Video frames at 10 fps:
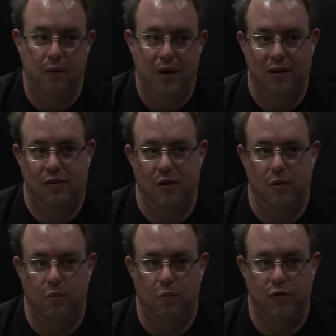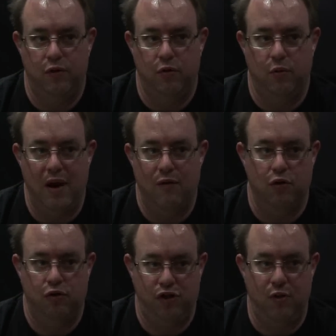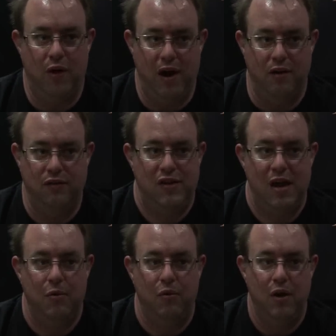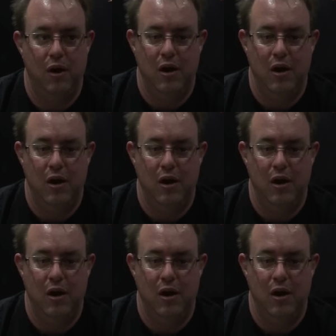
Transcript: hit the wizard whenever she went unstable.